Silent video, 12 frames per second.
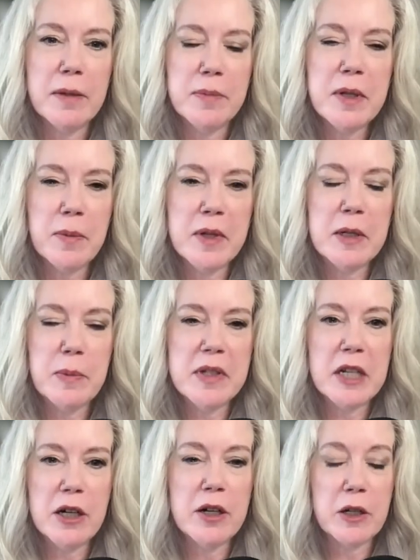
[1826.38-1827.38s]
some of these
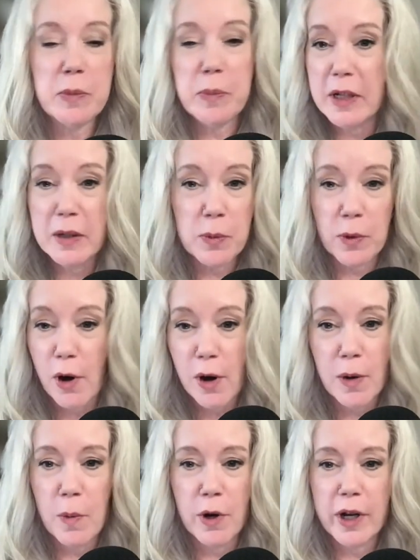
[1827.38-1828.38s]
materials, because we're all
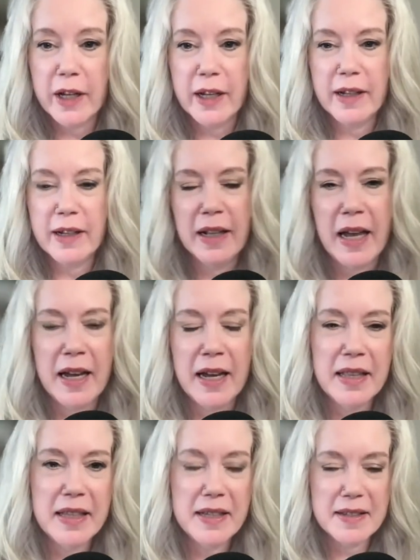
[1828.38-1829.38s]
working in AI
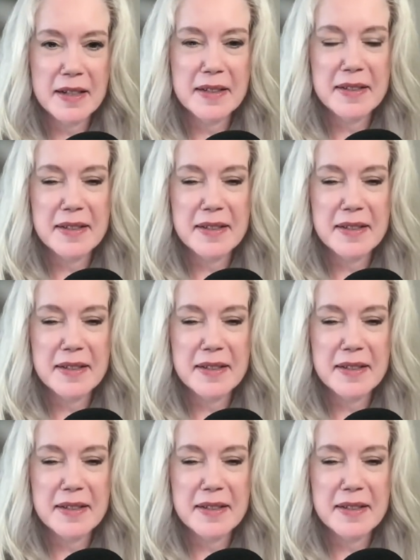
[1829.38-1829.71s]
these days.